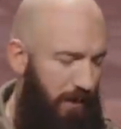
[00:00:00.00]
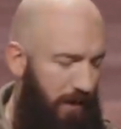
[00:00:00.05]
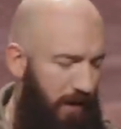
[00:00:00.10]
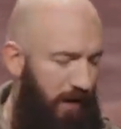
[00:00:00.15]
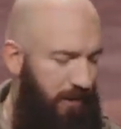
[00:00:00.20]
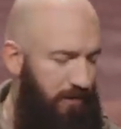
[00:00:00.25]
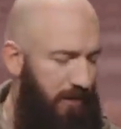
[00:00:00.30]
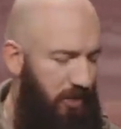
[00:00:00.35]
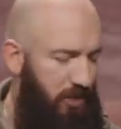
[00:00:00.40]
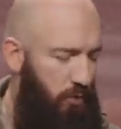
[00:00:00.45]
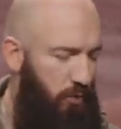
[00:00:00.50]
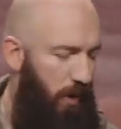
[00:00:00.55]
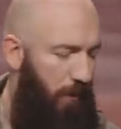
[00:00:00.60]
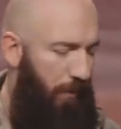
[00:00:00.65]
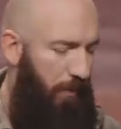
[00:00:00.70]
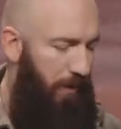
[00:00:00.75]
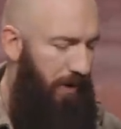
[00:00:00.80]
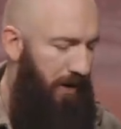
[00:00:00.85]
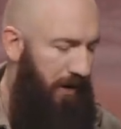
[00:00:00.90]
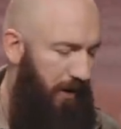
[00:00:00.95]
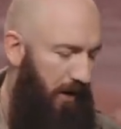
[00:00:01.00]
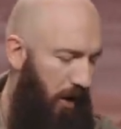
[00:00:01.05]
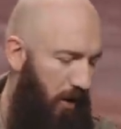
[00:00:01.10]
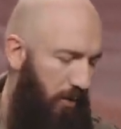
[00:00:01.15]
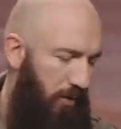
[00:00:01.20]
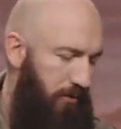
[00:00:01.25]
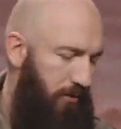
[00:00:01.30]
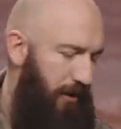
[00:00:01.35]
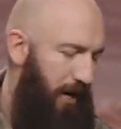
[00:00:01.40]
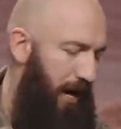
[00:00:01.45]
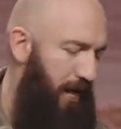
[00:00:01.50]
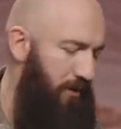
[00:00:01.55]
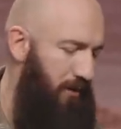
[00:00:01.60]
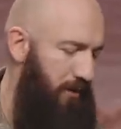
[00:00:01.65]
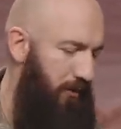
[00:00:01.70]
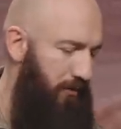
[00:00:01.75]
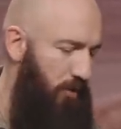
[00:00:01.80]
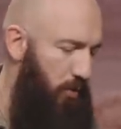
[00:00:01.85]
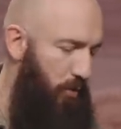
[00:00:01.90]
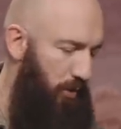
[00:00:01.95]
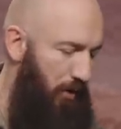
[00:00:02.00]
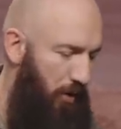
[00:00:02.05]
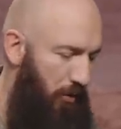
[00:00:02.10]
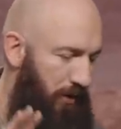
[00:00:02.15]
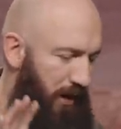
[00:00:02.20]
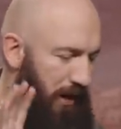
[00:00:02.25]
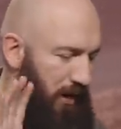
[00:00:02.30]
I set you up a minute ago and asked if you were low key